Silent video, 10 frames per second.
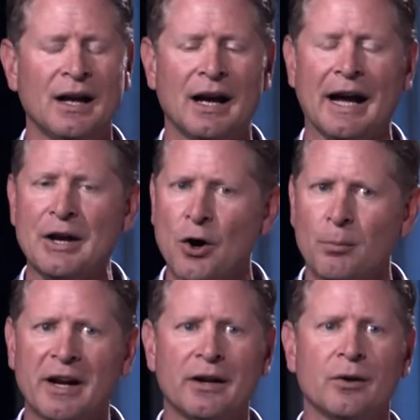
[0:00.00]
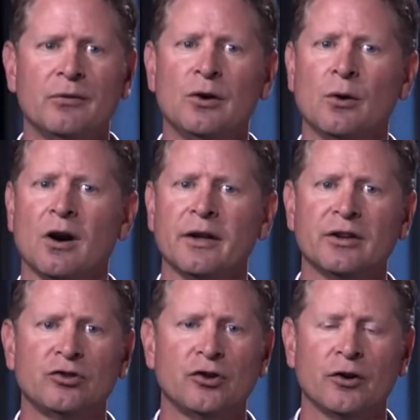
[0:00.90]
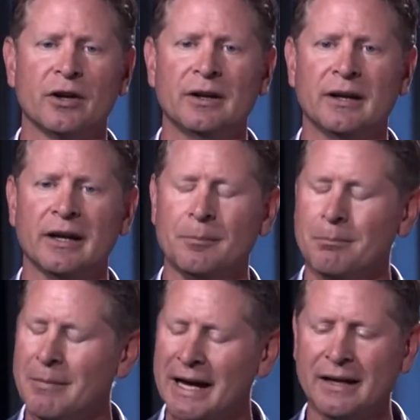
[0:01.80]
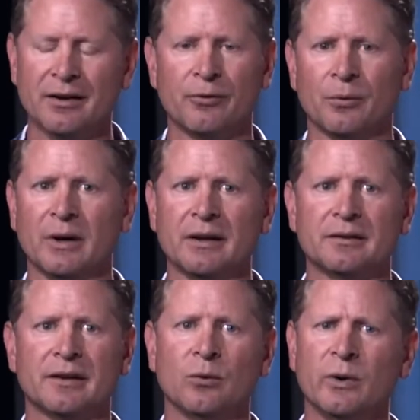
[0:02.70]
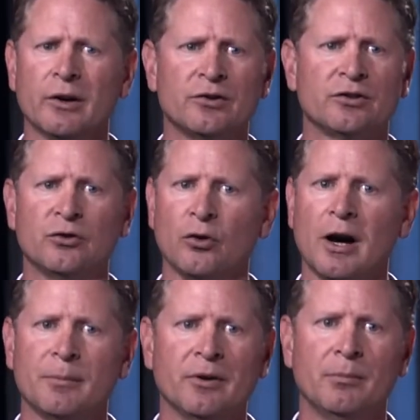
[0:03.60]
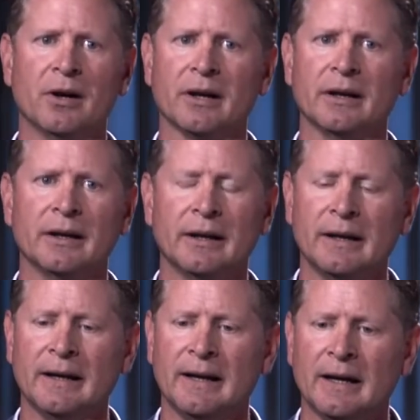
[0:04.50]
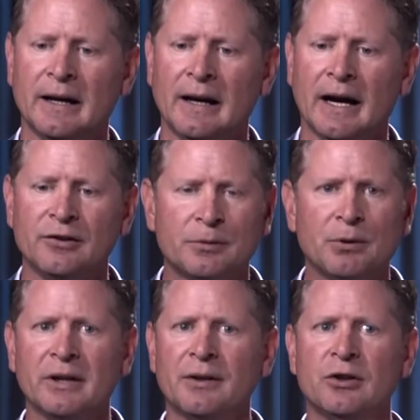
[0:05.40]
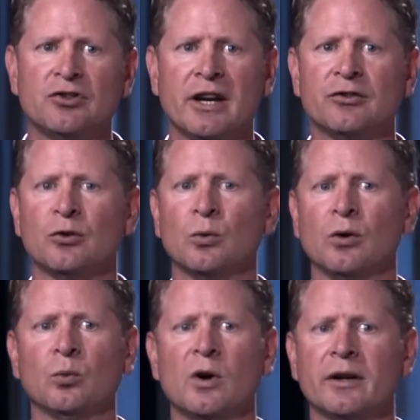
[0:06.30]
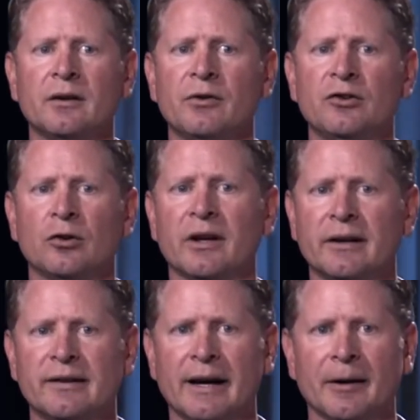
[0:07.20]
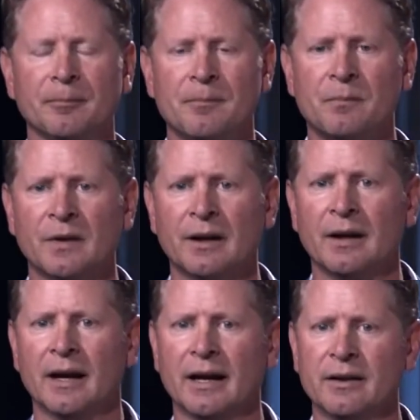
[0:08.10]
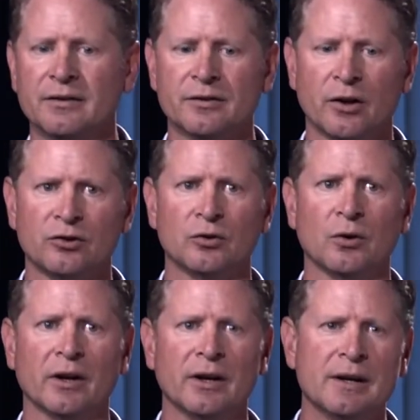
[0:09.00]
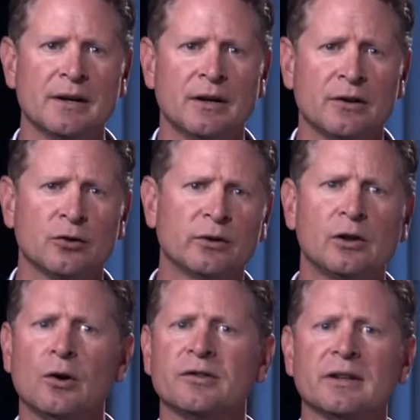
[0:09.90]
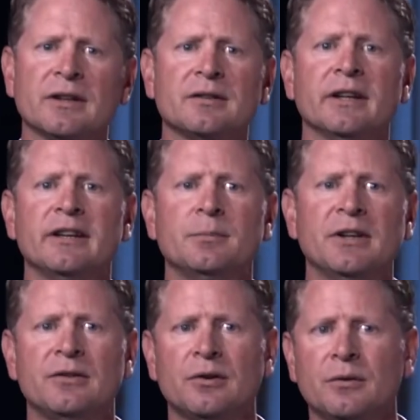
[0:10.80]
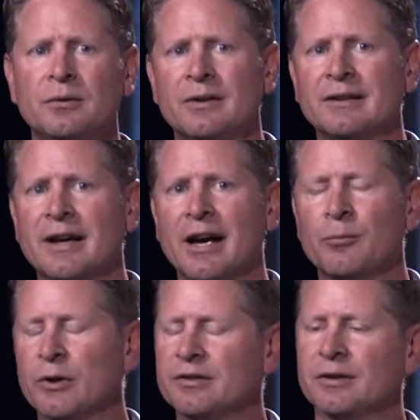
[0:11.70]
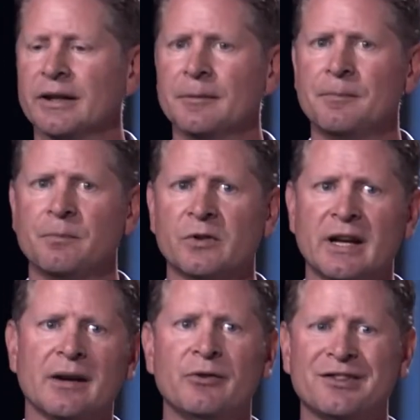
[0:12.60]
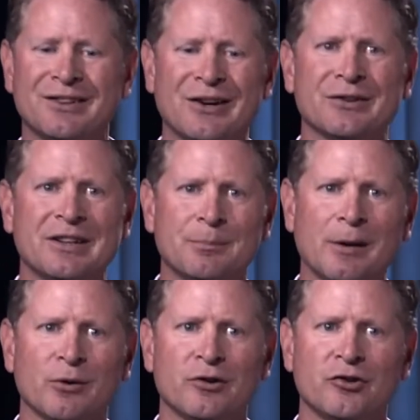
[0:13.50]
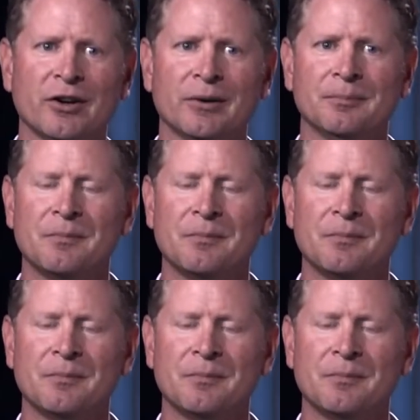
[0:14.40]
I know many of you are on this journey in many different ways, and we are just a drop in the bucket. I just believe you change the world one individual at a time, and this is our story. So in closing, this leads me to the time recently that I visited our team member in jail.